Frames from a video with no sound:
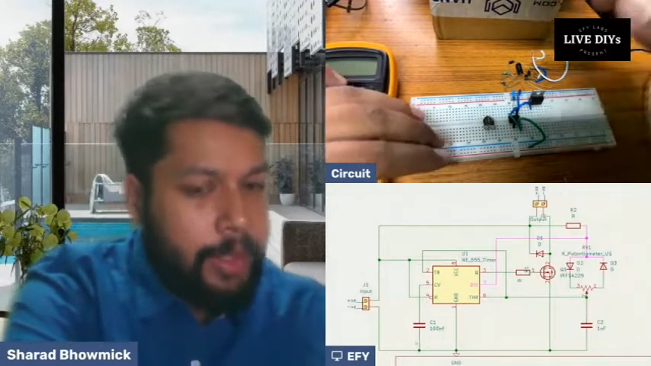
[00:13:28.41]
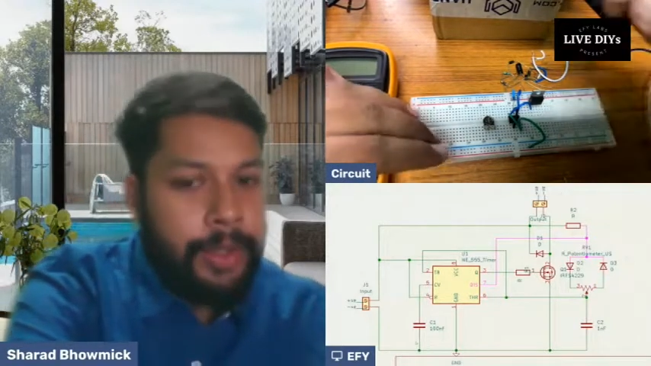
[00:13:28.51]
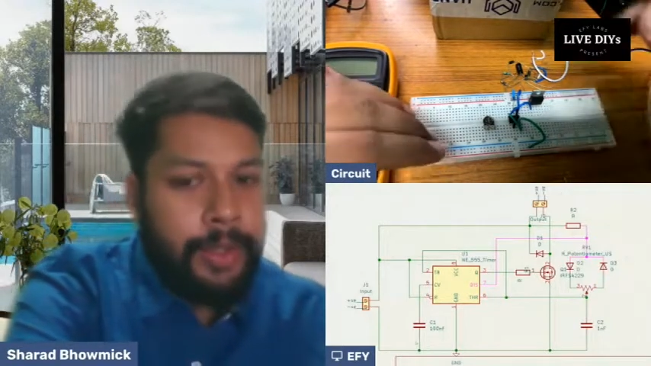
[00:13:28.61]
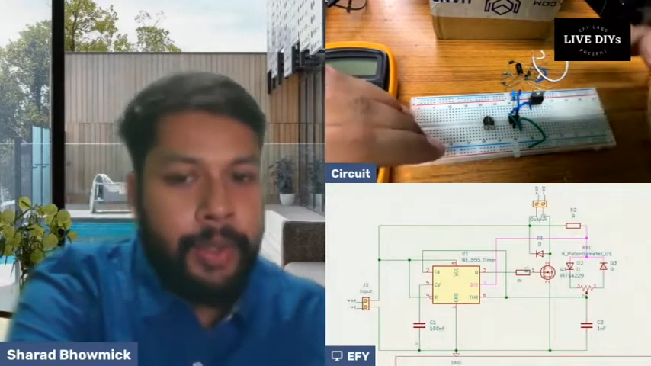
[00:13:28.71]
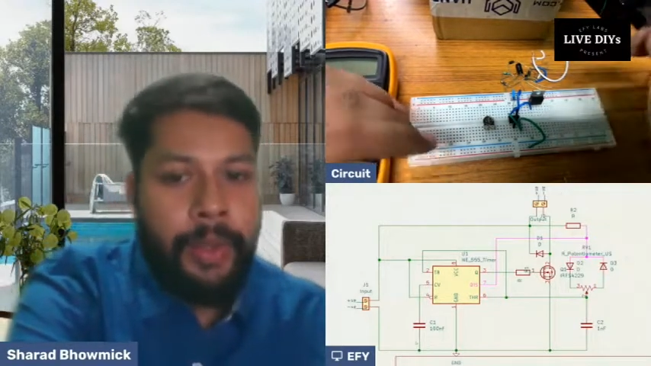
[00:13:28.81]

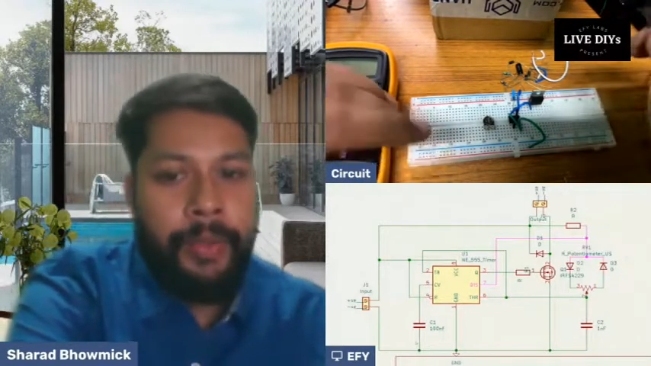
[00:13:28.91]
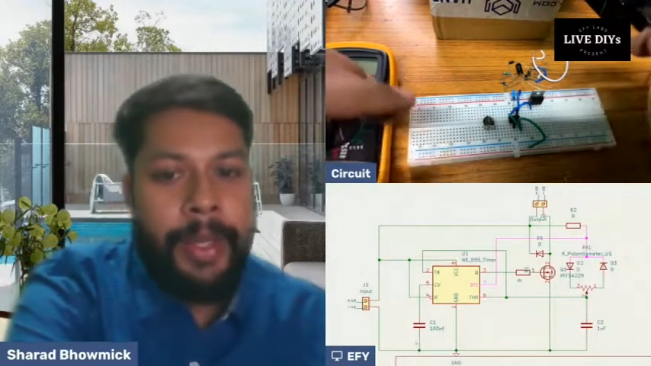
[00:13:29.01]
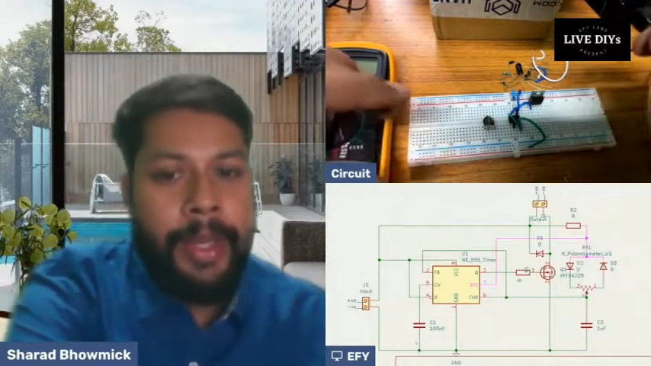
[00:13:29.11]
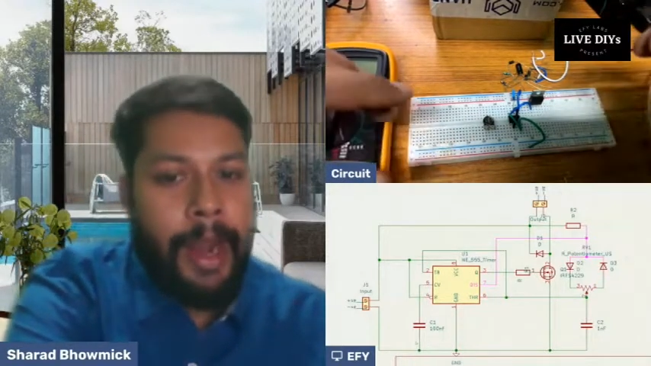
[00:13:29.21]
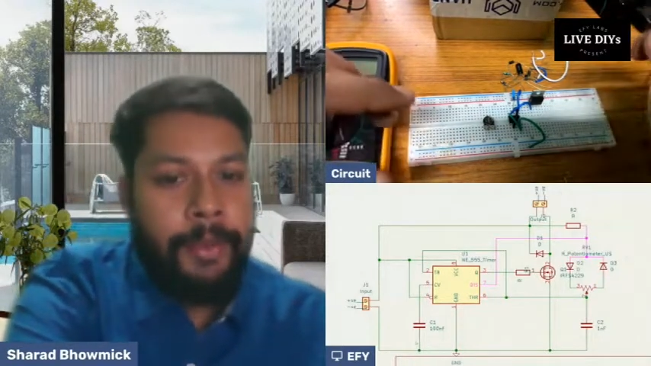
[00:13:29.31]
So
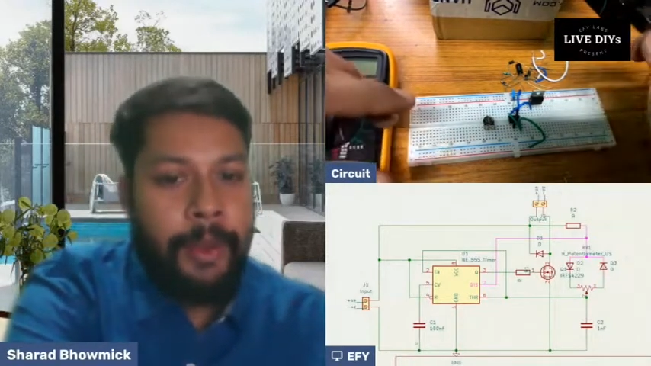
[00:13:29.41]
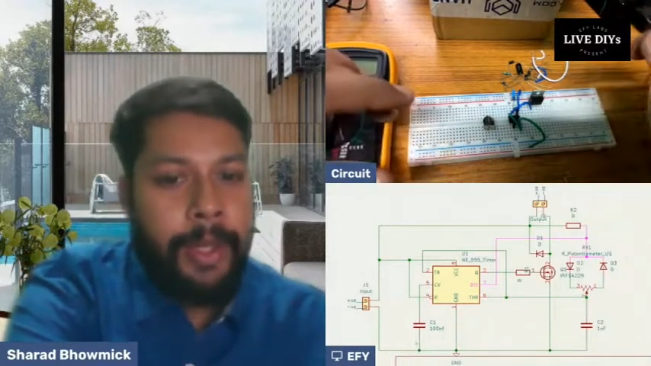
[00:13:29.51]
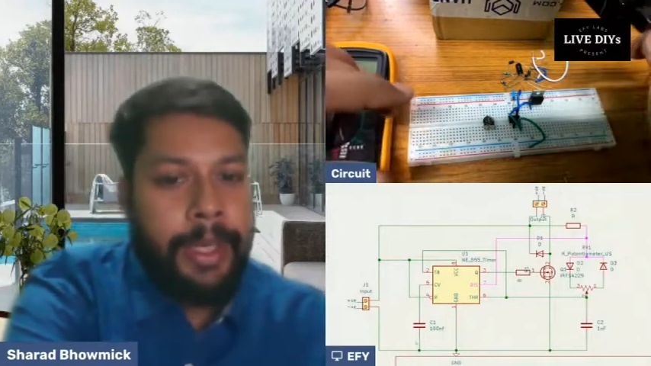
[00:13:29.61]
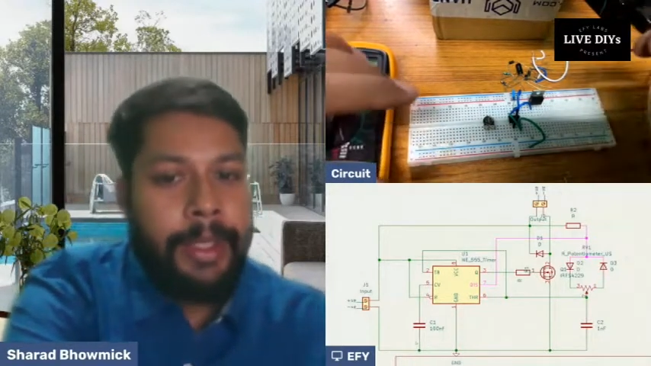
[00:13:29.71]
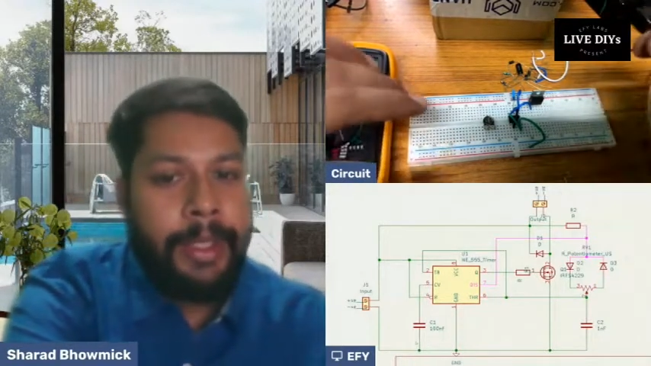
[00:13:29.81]
we'll have to
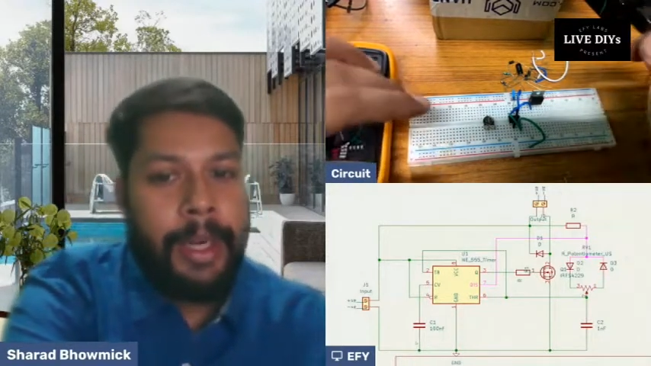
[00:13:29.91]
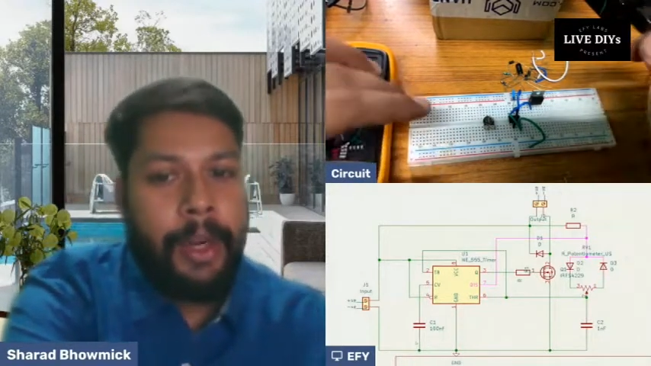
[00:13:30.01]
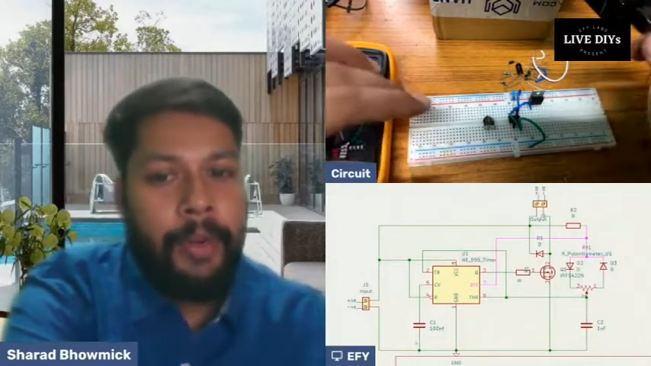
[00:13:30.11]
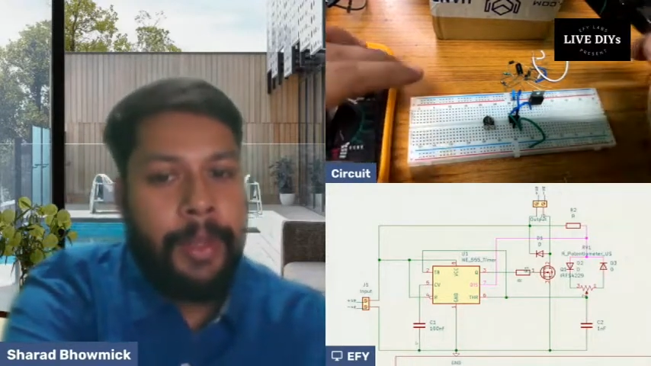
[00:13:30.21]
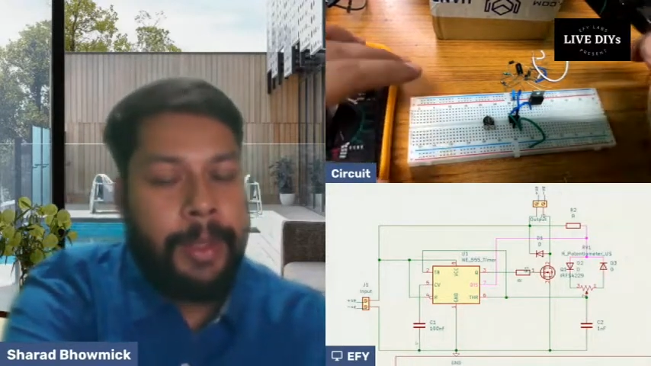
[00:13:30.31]
connect the
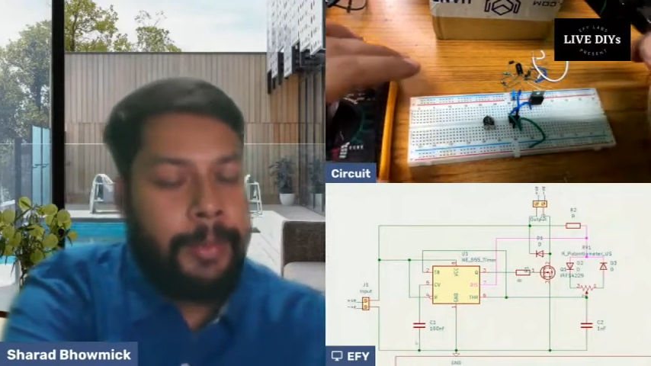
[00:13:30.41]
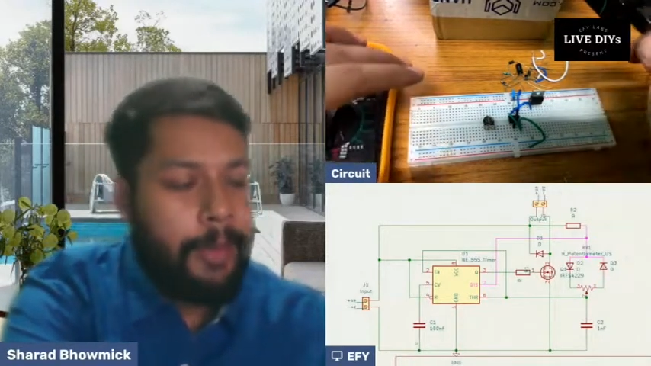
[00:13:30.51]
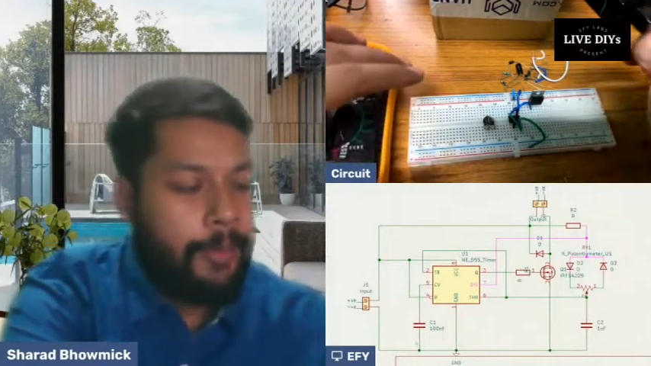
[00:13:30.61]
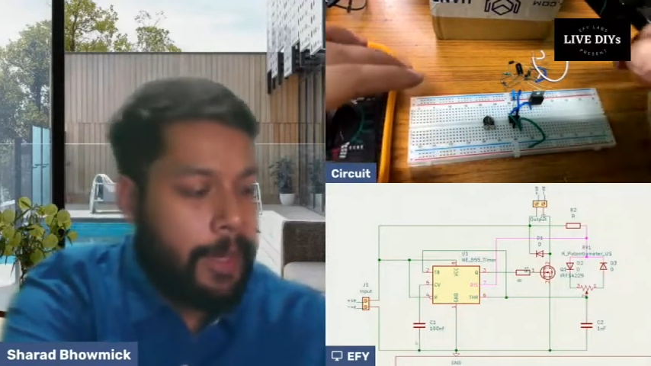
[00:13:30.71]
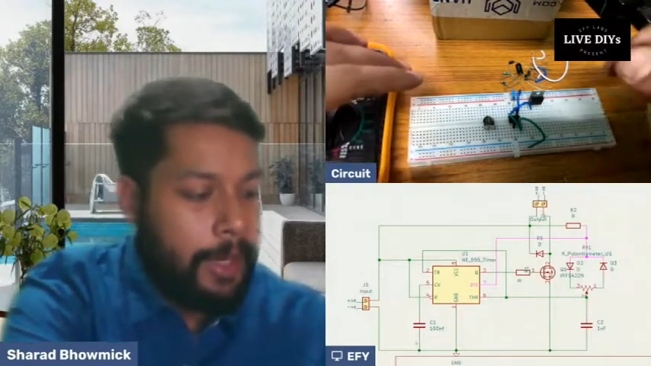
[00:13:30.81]
ground with
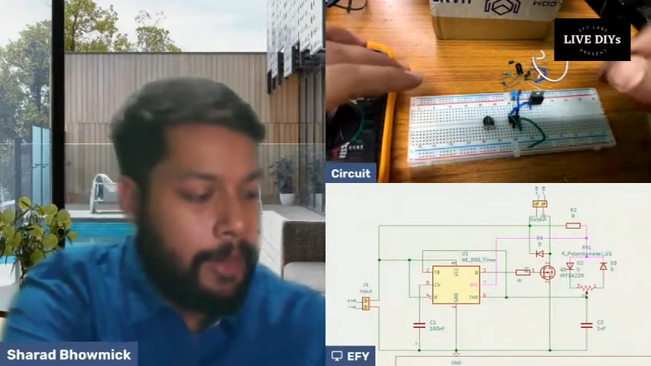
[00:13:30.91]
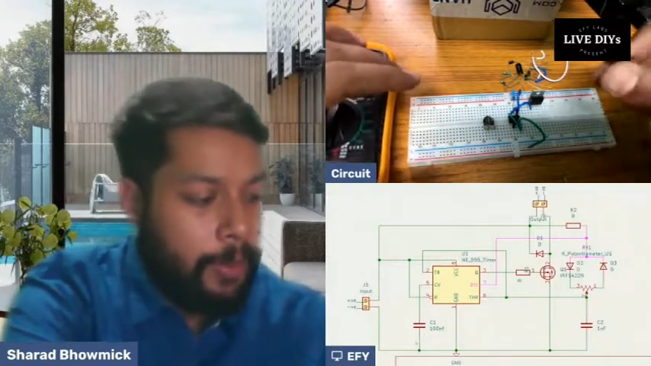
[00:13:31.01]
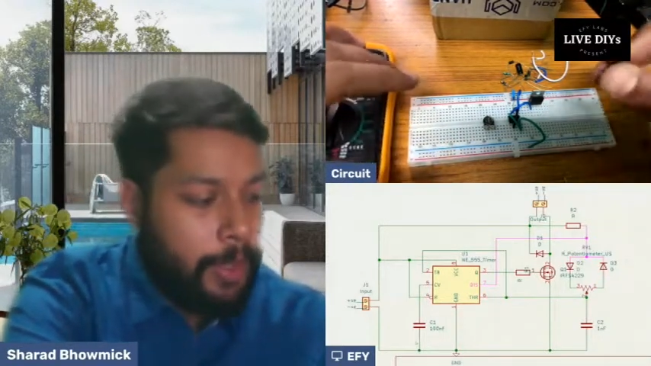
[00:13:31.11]
pin 5.